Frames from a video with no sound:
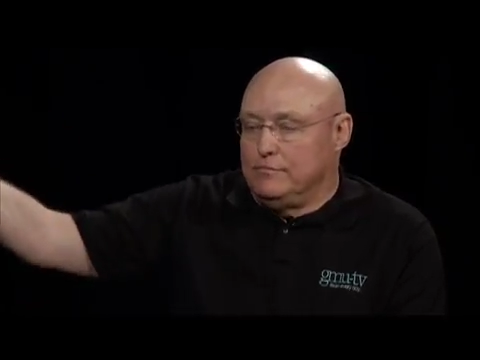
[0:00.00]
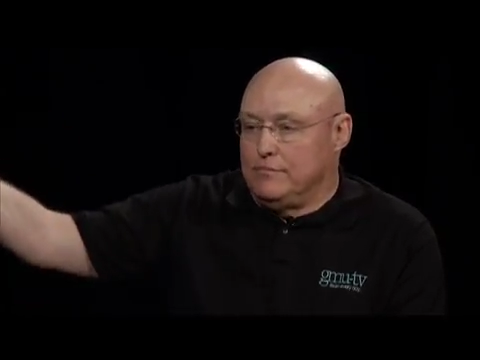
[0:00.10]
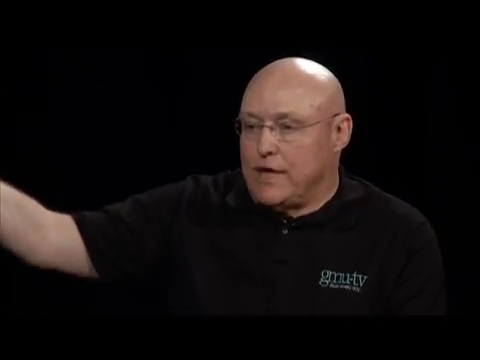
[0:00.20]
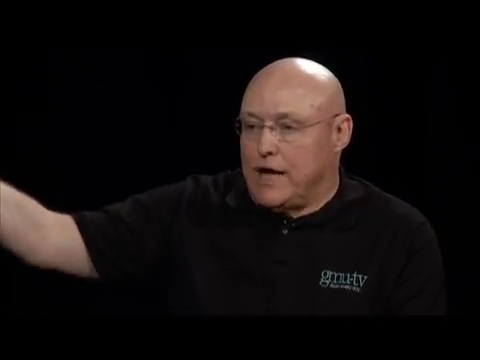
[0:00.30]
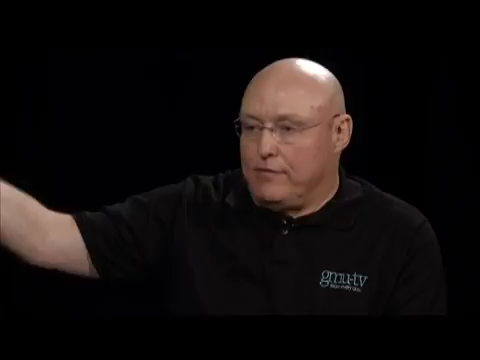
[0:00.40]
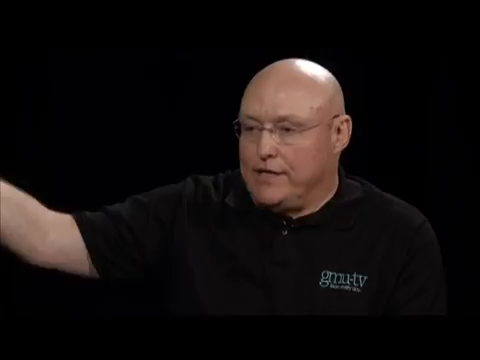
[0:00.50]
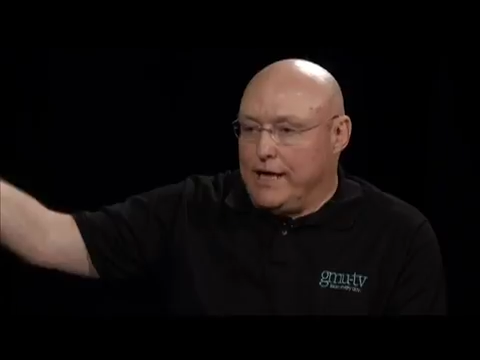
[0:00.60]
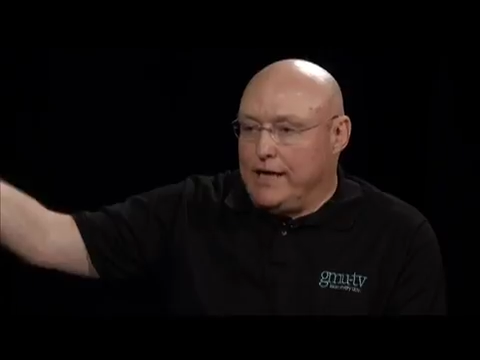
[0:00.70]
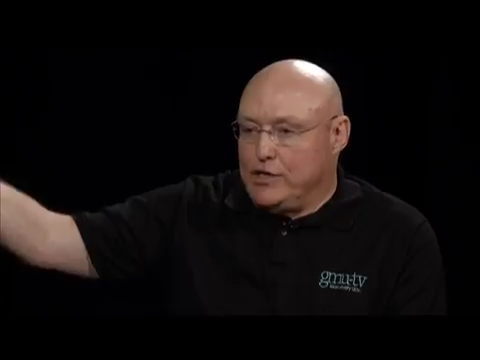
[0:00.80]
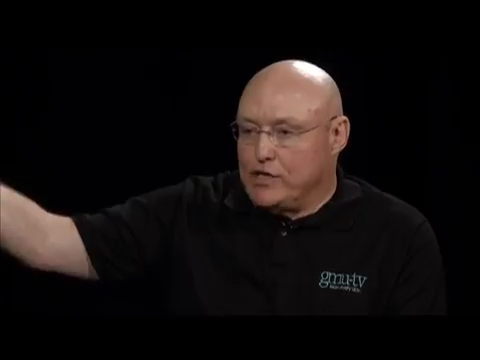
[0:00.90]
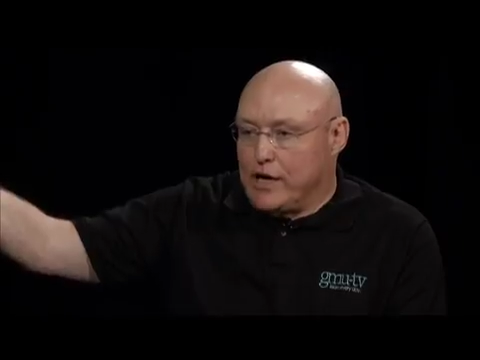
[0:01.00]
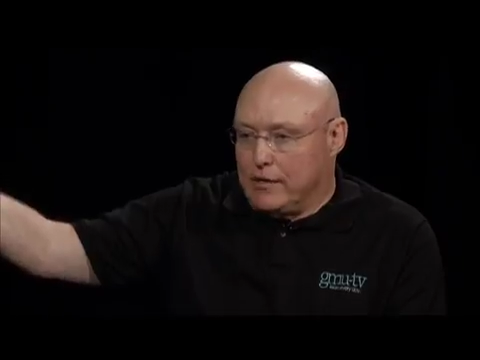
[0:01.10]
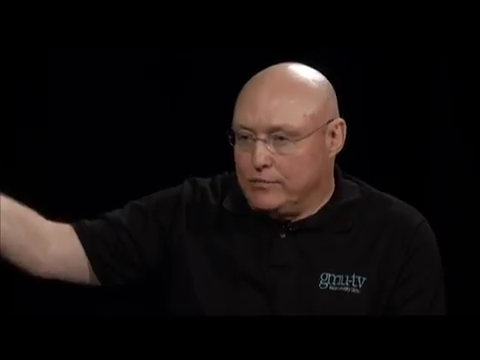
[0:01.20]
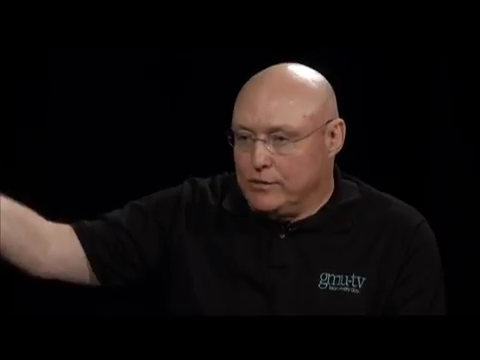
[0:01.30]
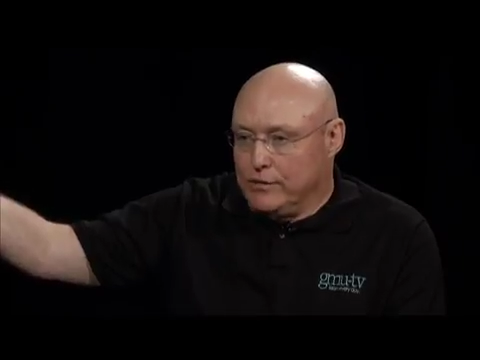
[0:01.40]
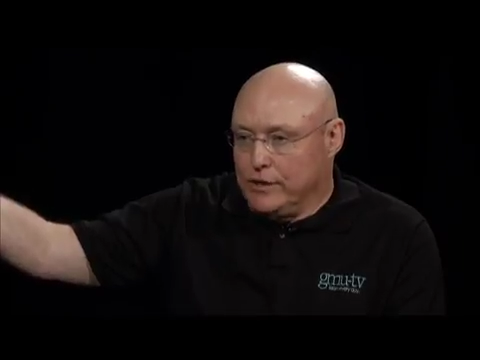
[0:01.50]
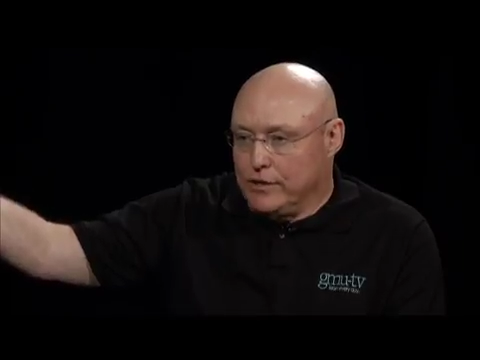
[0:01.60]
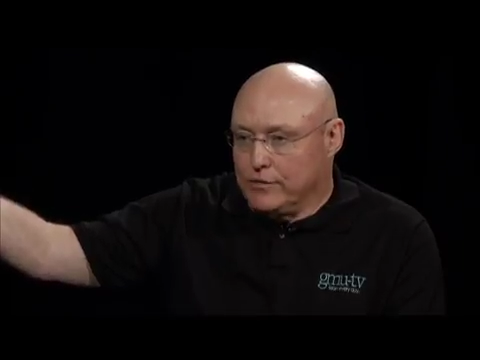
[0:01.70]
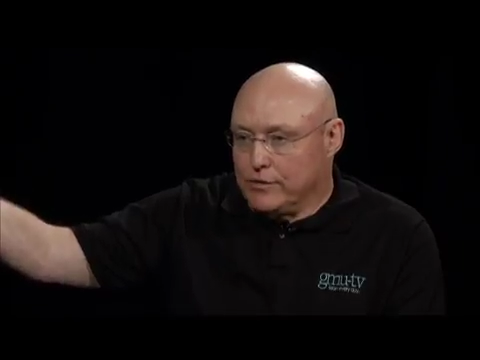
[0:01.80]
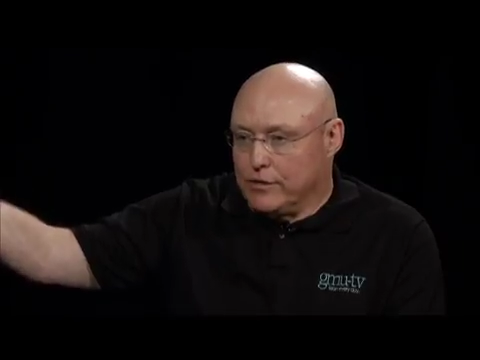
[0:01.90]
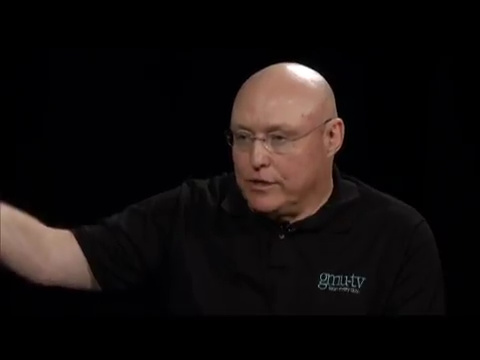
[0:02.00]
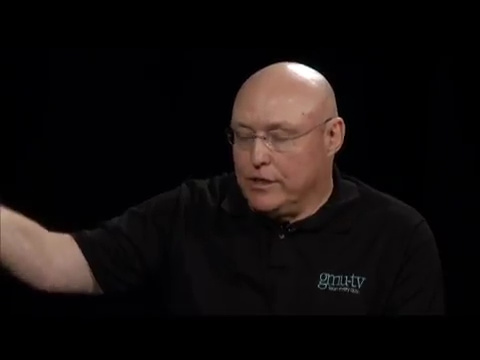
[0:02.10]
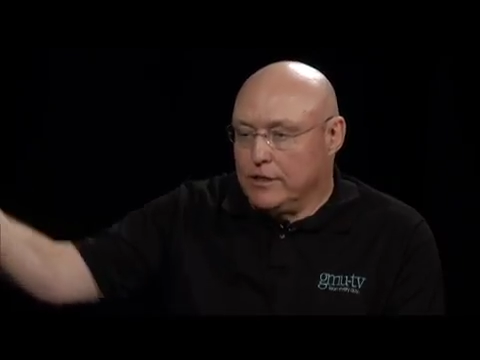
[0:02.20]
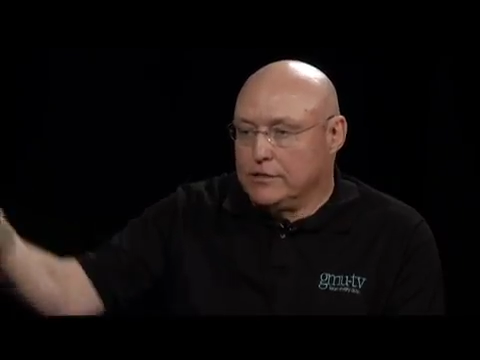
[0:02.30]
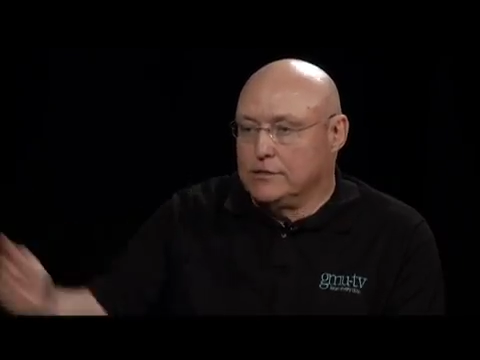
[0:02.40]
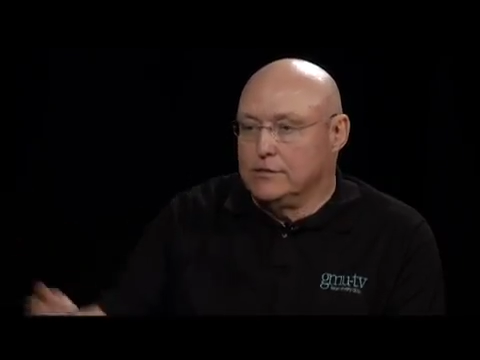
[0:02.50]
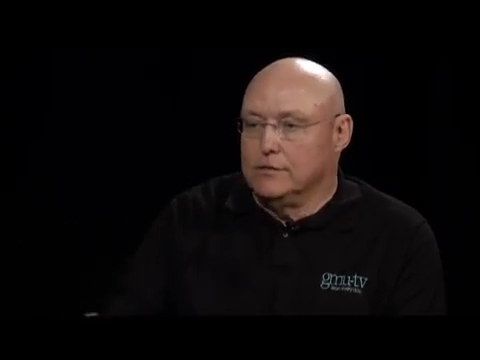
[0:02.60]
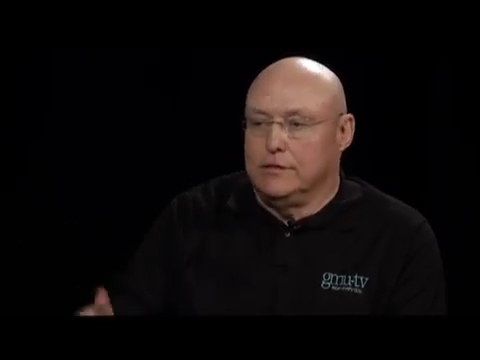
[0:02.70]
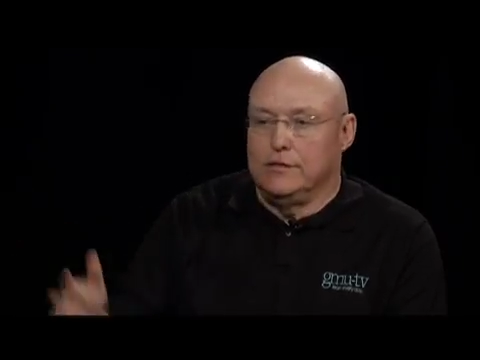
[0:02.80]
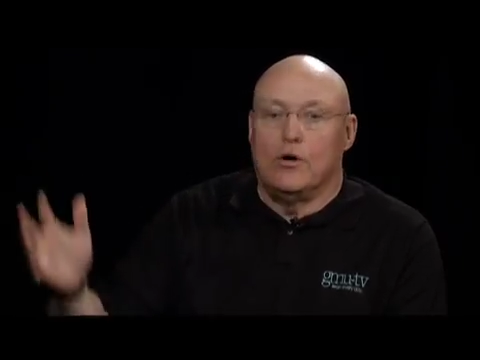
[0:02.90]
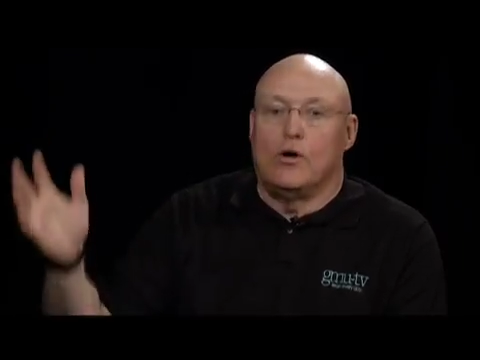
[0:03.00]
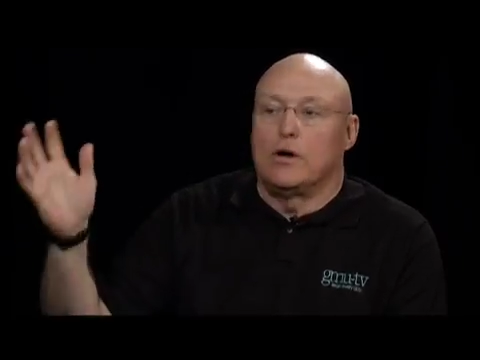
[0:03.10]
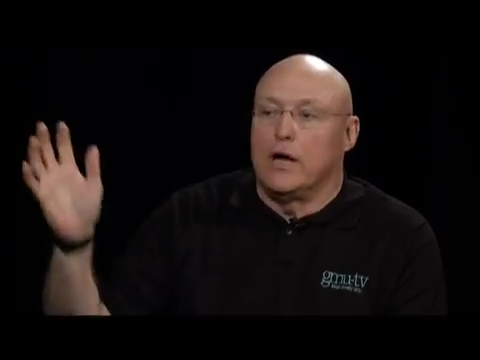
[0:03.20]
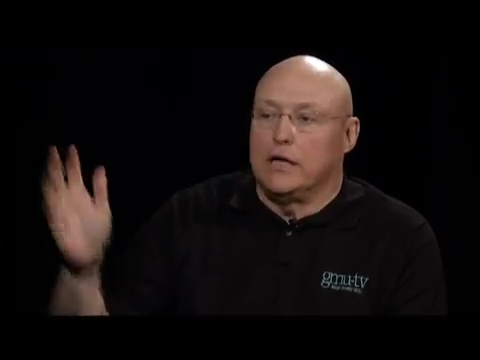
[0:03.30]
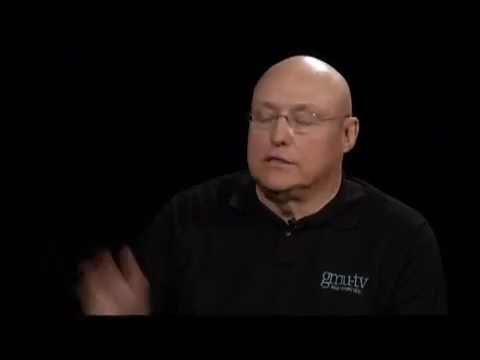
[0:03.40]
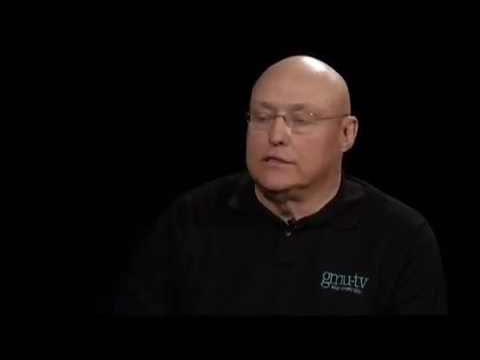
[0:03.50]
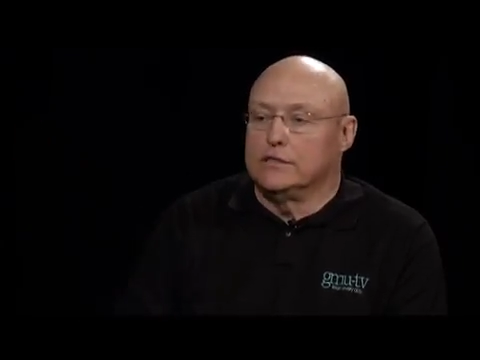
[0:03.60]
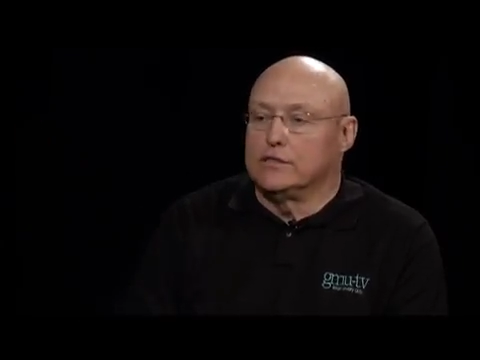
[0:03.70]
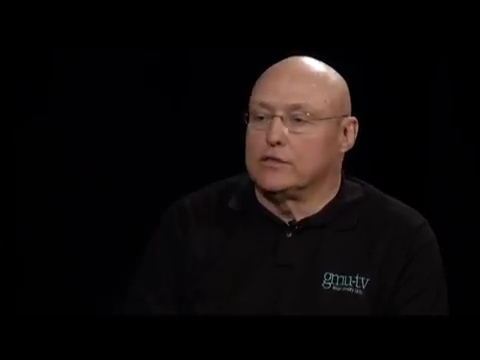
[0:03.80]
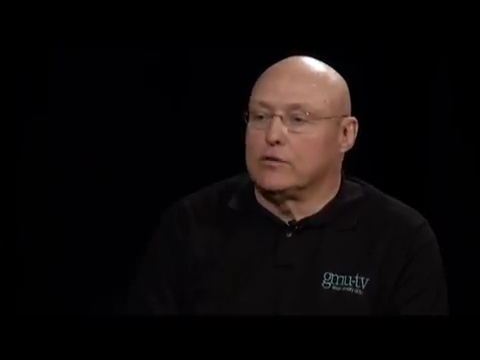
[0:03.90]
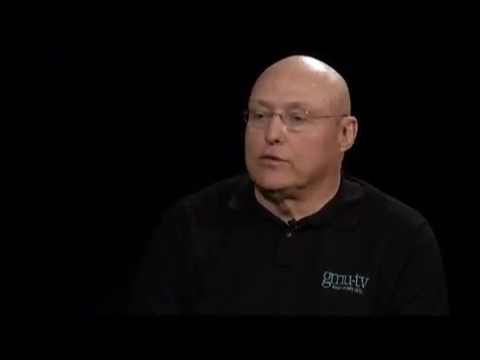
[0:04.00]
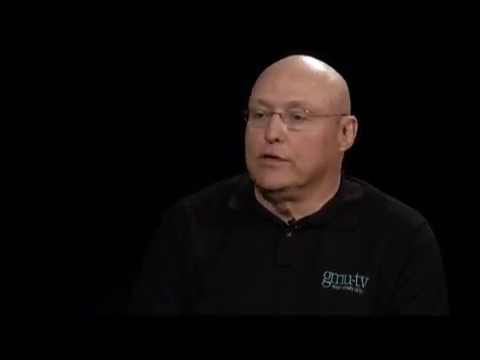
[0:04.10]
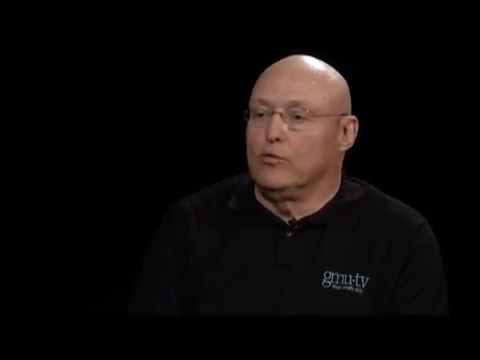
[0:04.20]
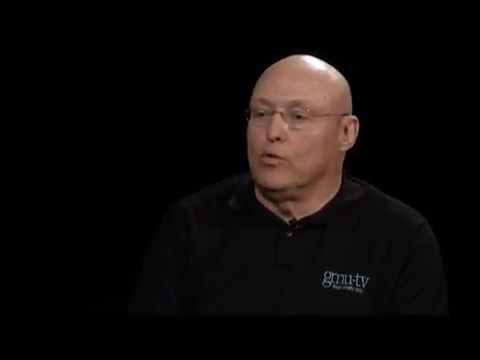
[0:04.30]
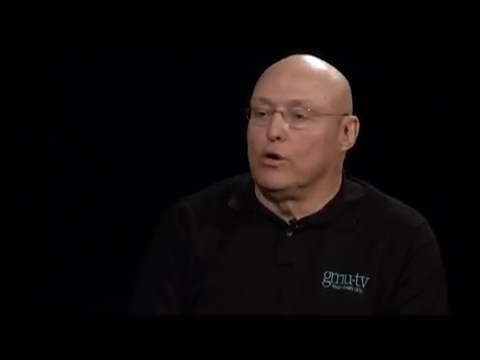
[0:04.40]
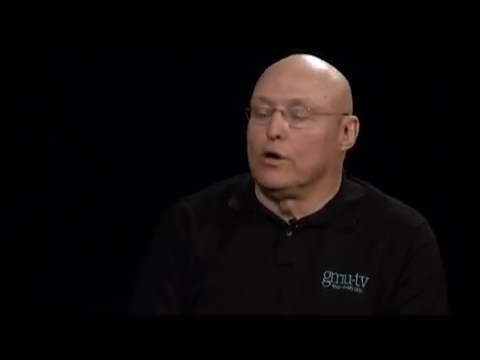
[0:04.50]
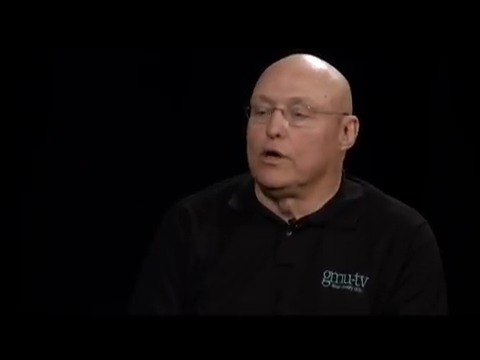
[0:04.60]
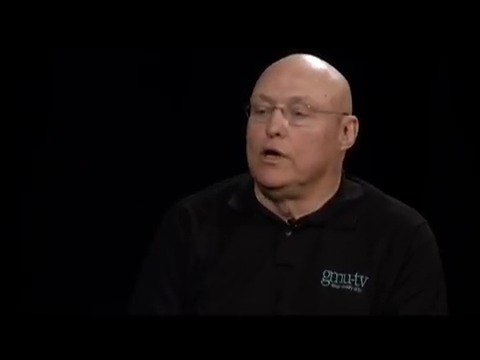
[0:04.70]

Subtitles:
have a day job doing other things, doing all kinds of consulting work,